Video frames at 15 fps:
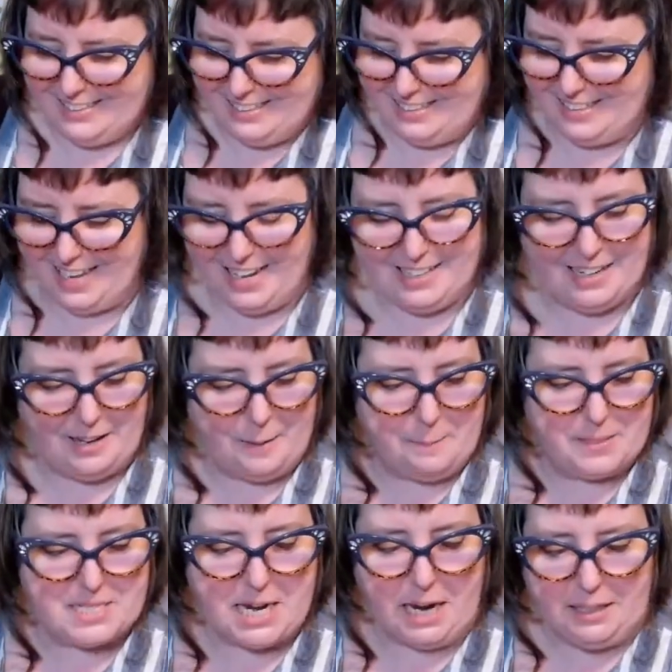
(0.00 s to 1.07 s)
That
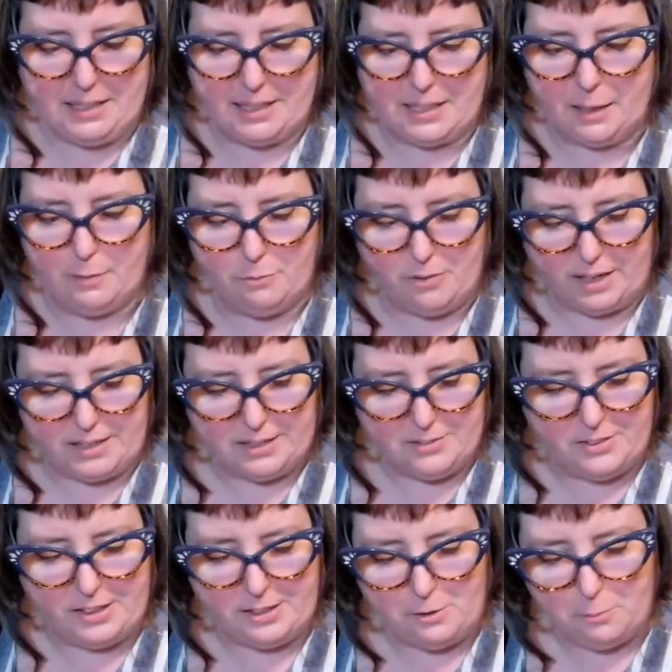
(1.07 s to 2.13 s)
metallic confetti
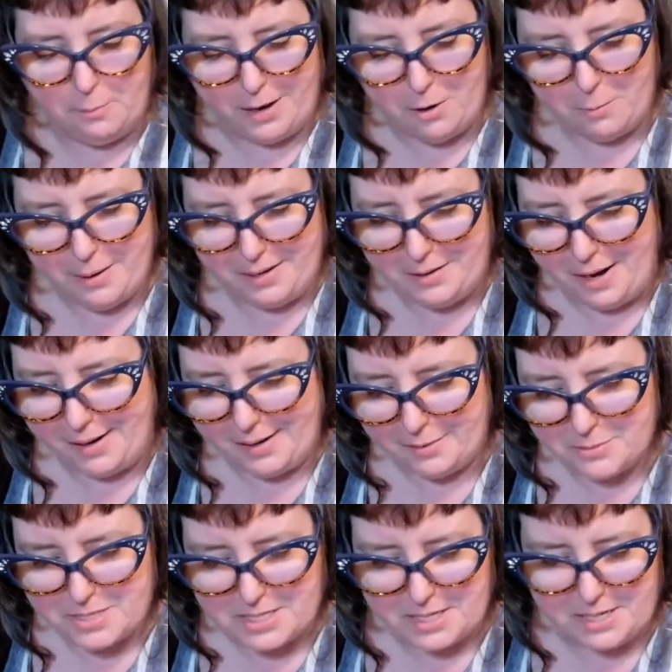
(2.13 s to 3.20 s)
that you may or may not
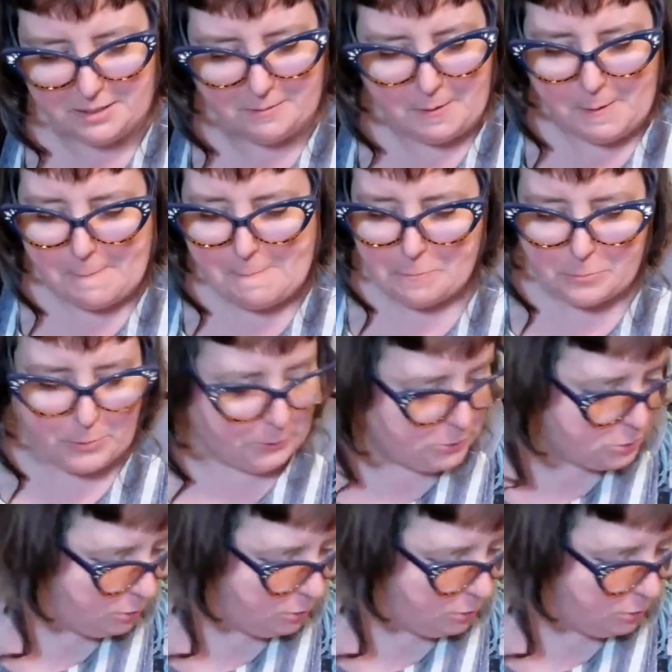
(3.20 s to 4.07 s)
have seen, those